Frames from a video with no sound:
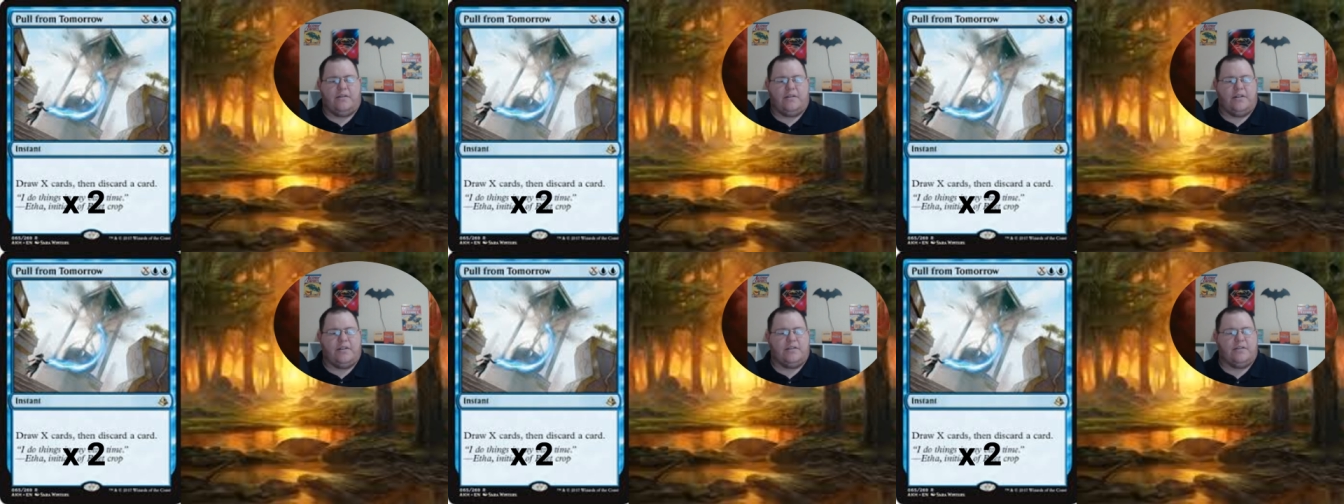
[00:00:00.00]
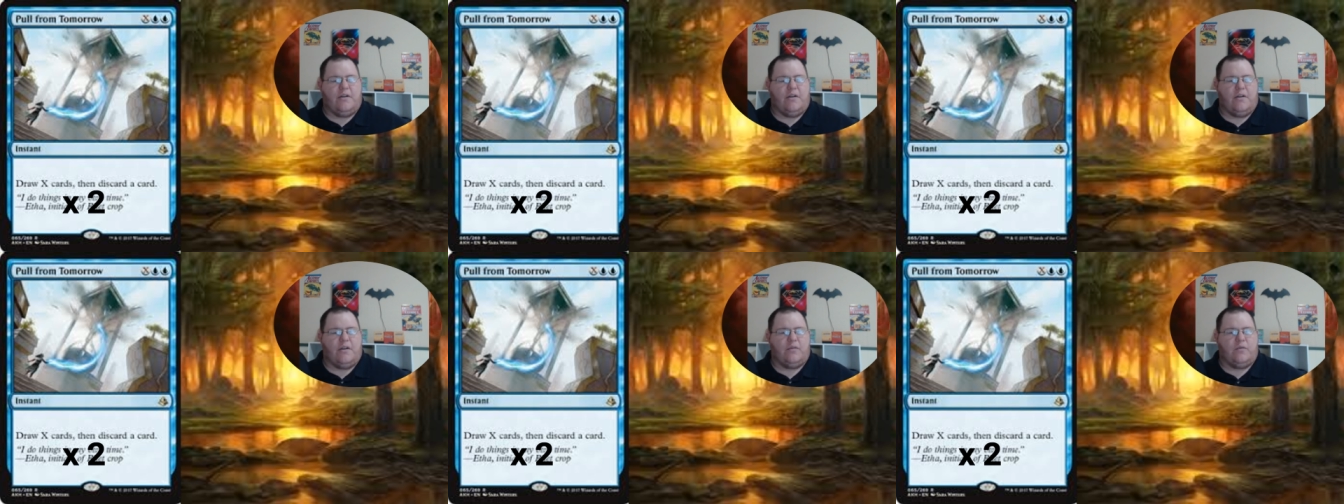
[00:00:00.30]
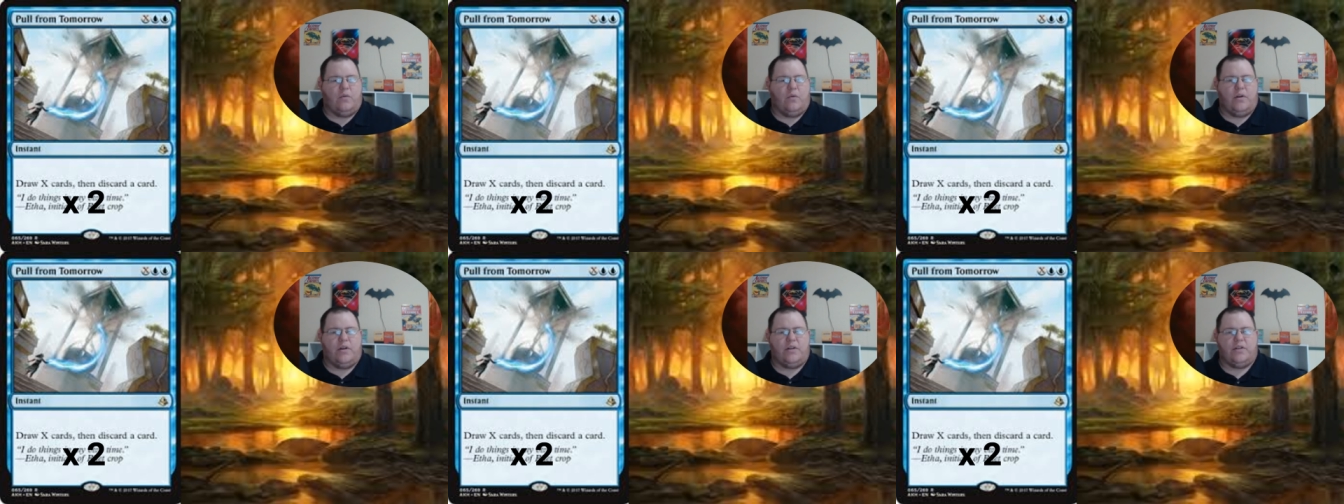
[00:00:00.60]
Discard
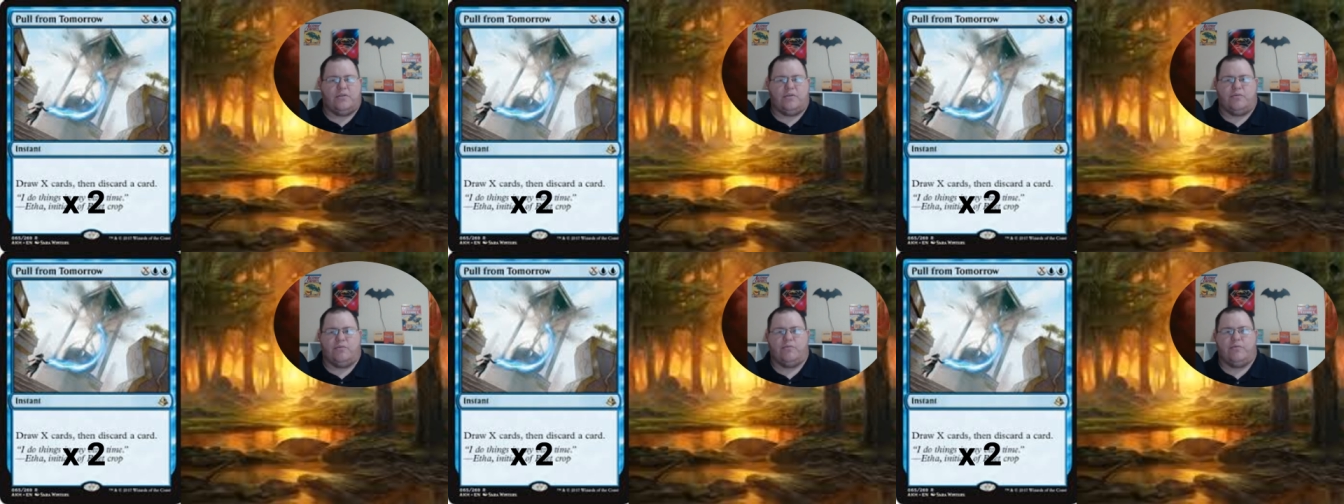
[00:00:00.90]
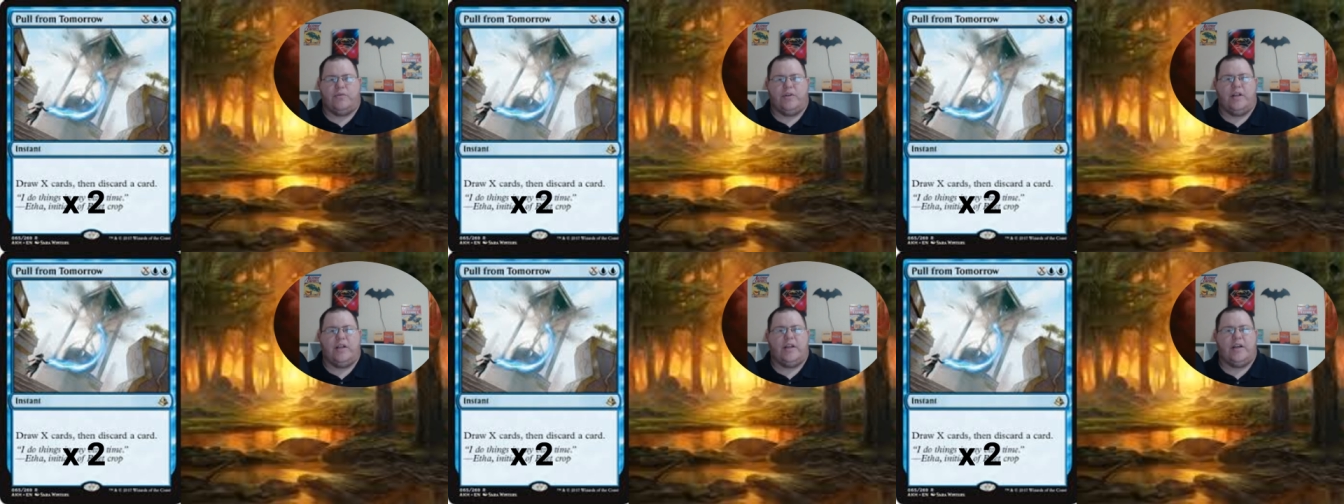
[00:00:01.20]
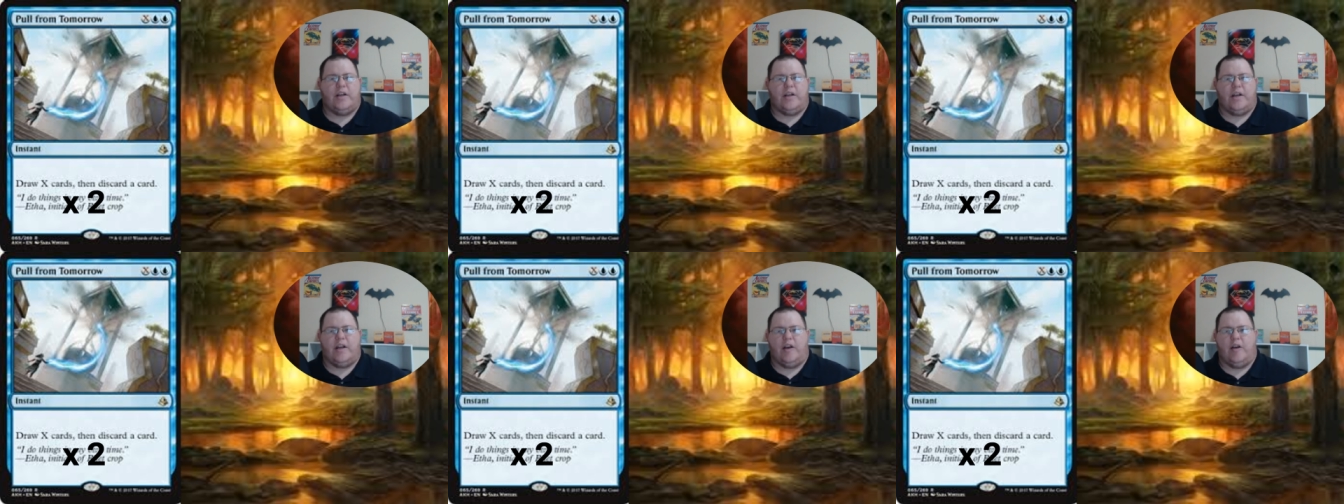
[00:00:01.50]
1 is really
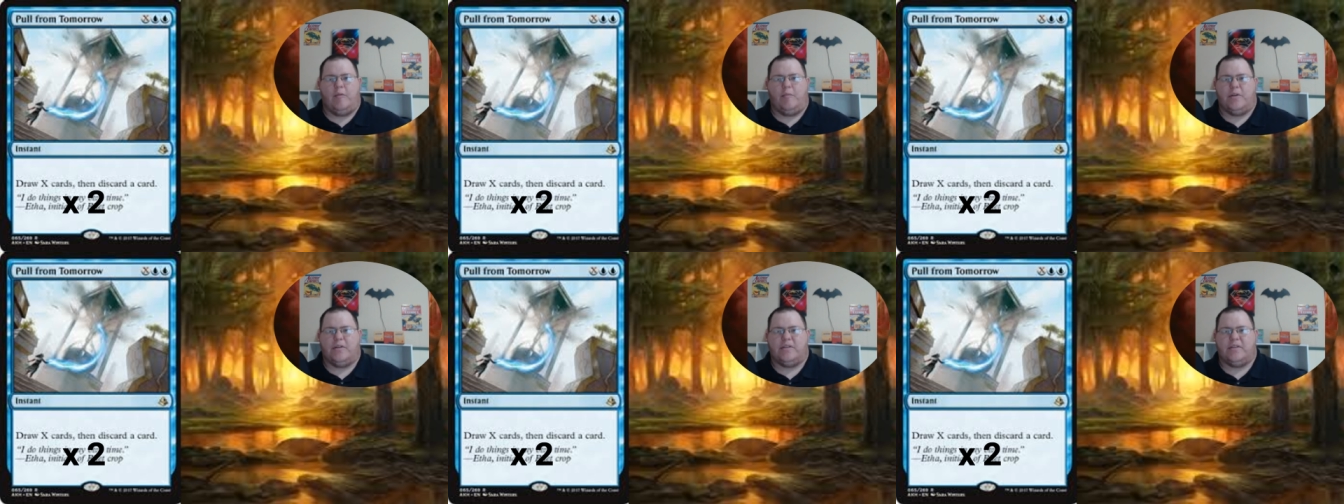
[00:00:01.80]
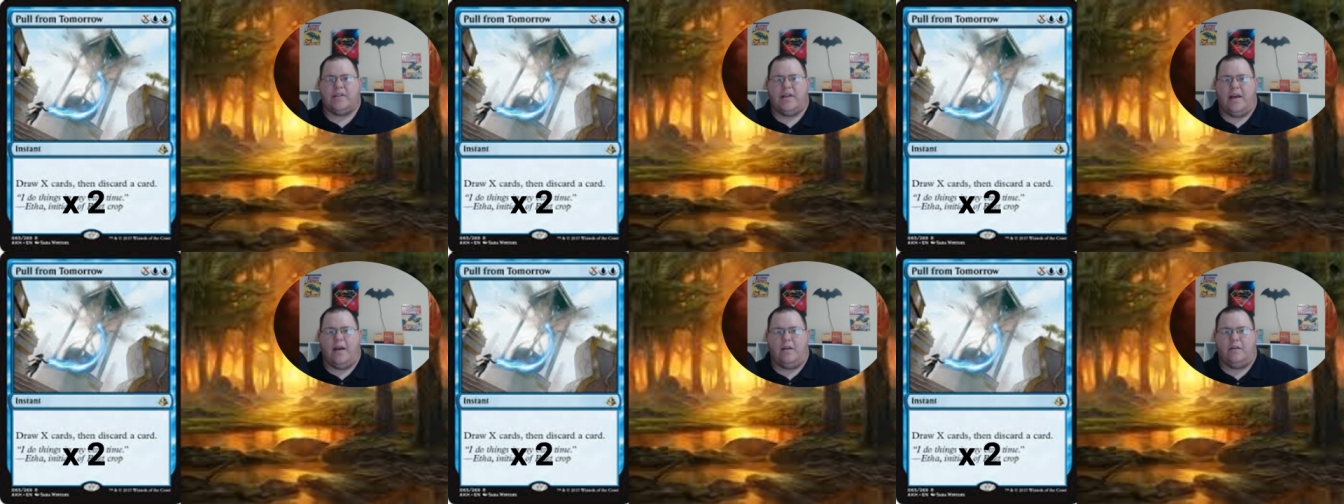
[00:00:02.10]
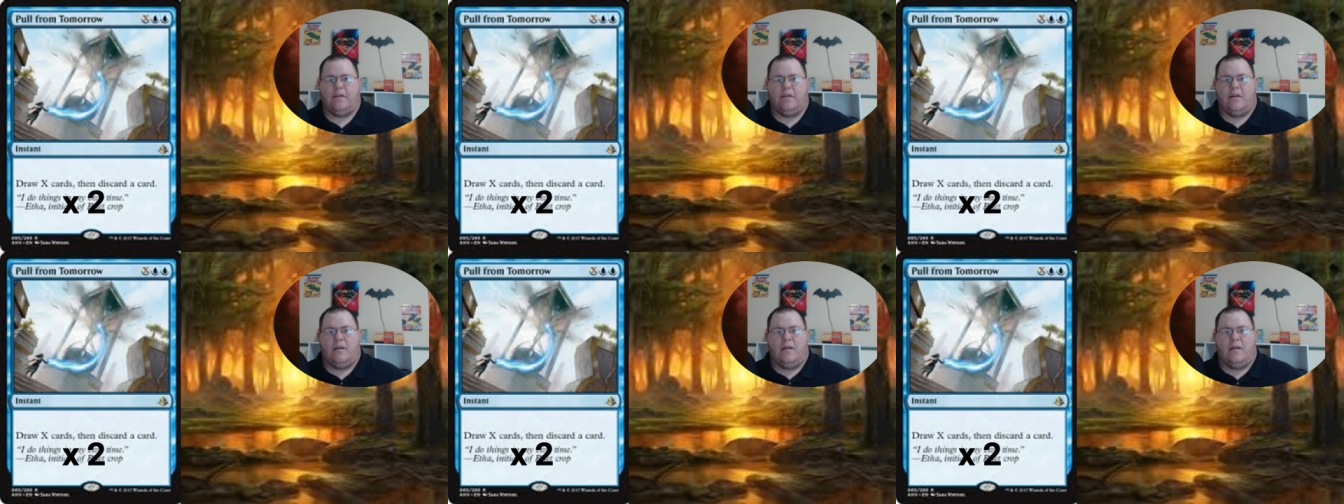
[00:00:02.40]
going to help us out